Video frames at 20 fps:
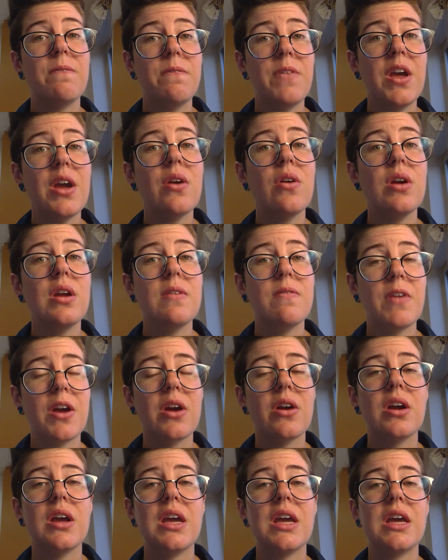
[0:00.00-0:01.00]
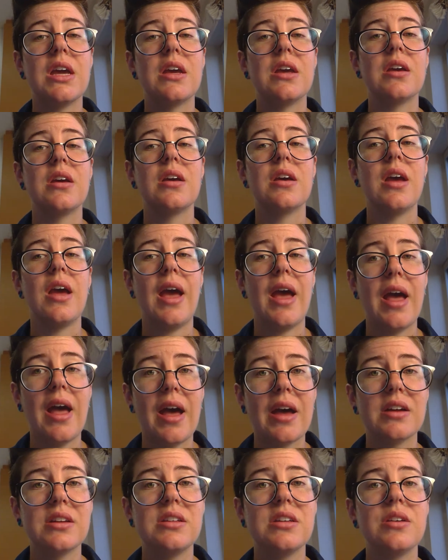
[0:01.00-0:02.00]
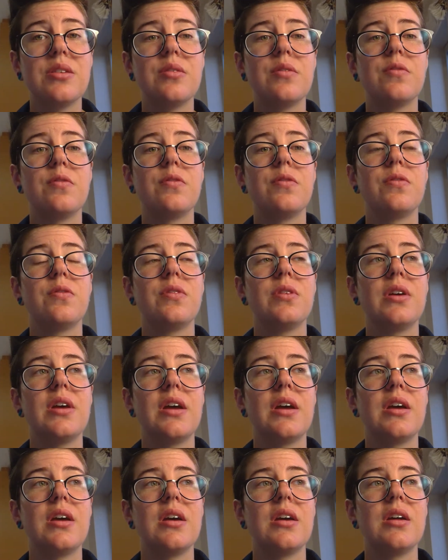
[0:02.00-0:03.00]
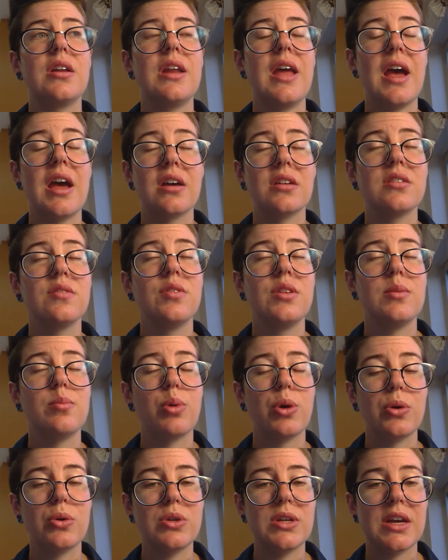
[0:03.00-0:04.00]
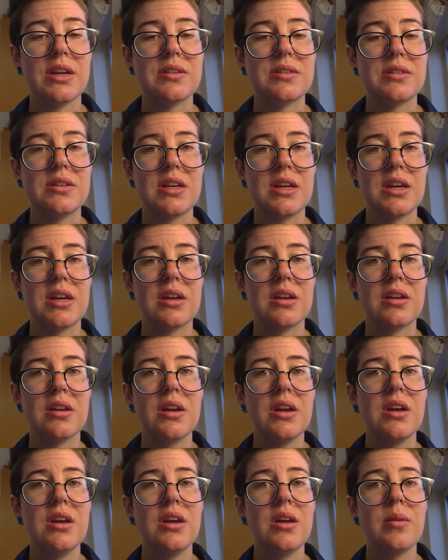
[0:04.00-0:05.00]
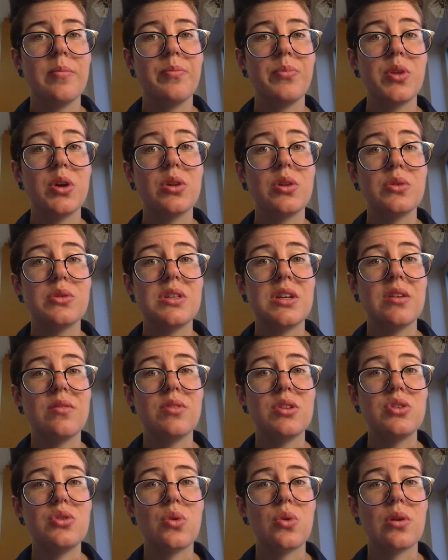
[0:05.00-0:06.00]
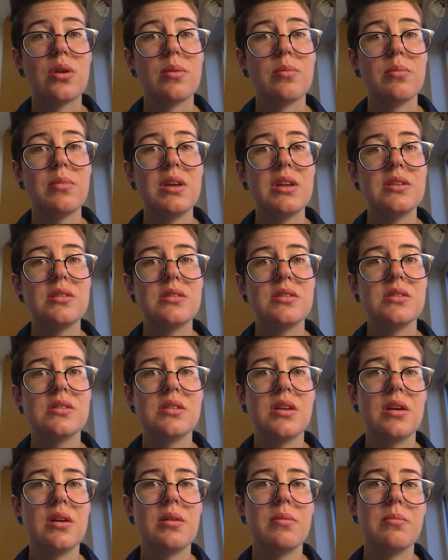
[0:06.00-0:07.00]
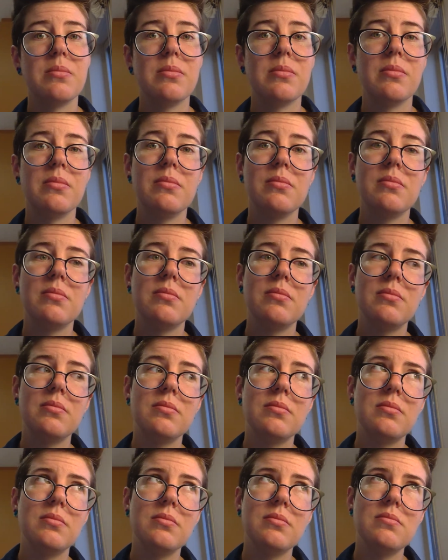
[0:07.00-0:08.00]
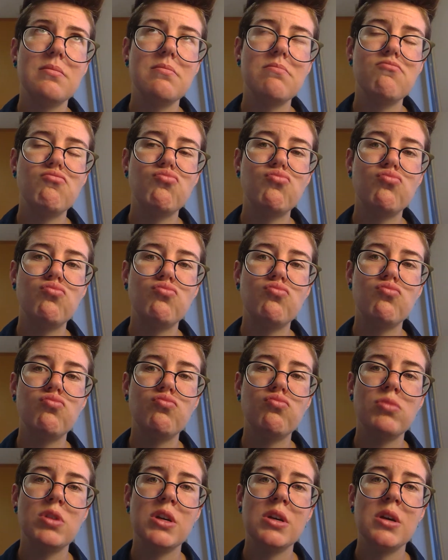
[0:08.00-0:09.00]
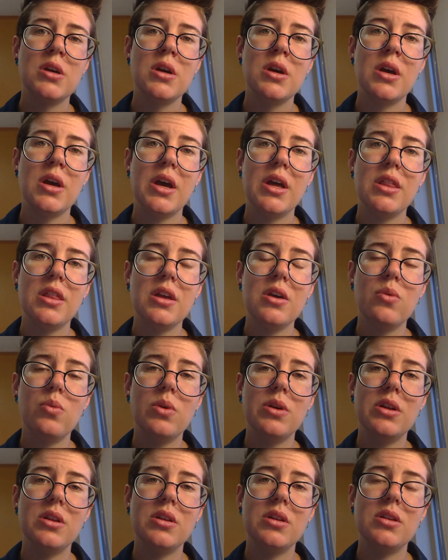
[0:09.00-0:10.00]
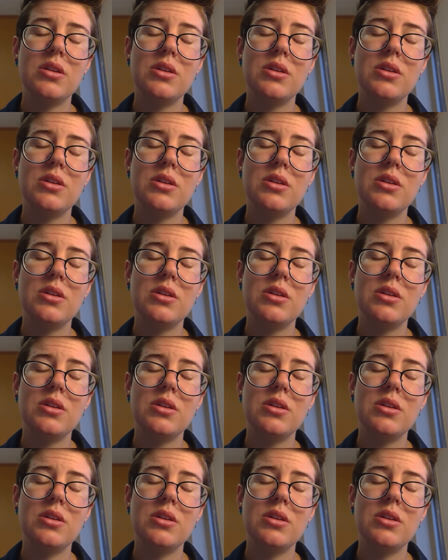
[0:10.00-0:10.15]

very, very active and actively protesting the closing of the dorm in some, mm, I think, what